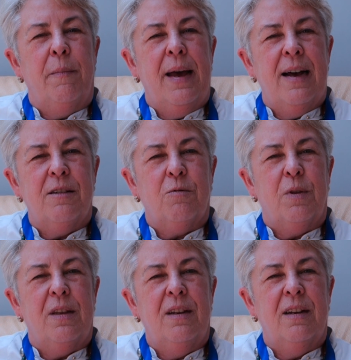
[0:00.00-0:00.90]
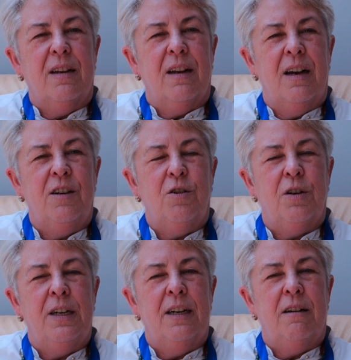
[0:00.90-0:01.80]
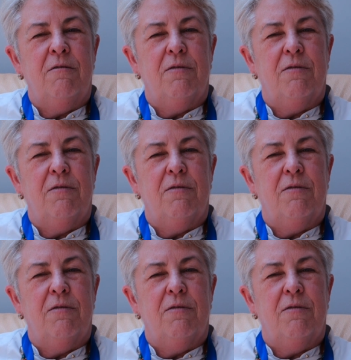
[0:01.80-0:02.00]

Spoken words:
mass within the country